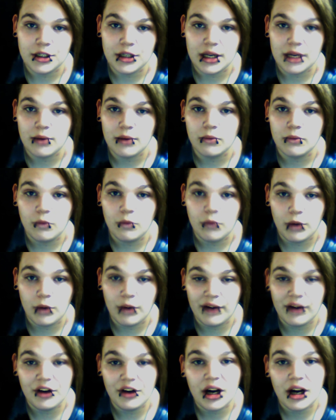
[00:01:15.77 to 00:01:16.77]
and
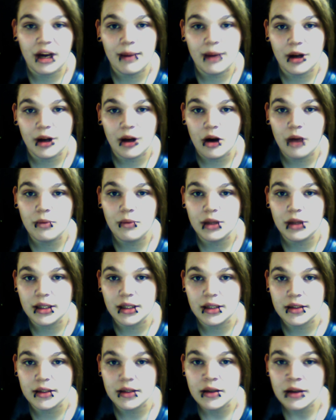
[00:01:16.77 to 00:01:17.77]
whenever you're coming home with
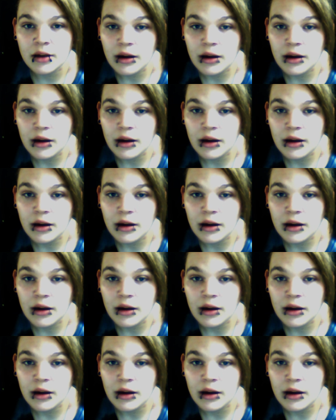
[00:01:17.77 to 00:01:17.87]
this